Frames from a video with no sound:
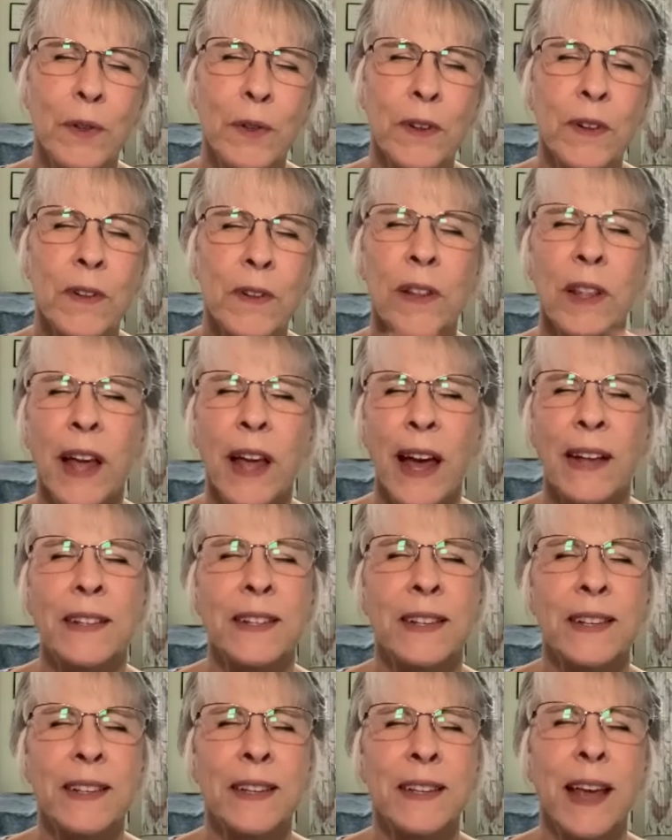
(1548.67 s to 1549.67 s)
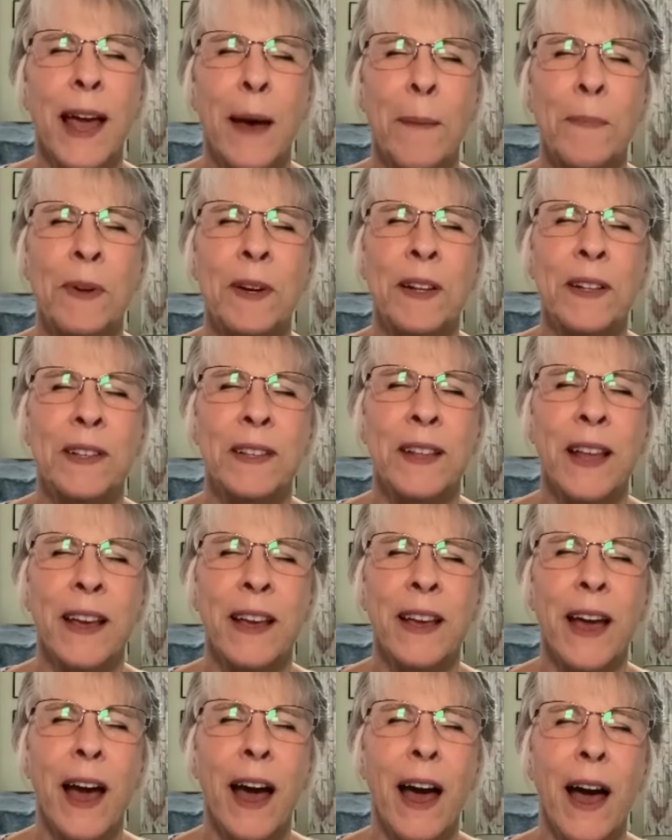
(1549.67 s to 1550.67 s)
classes happen, it's like,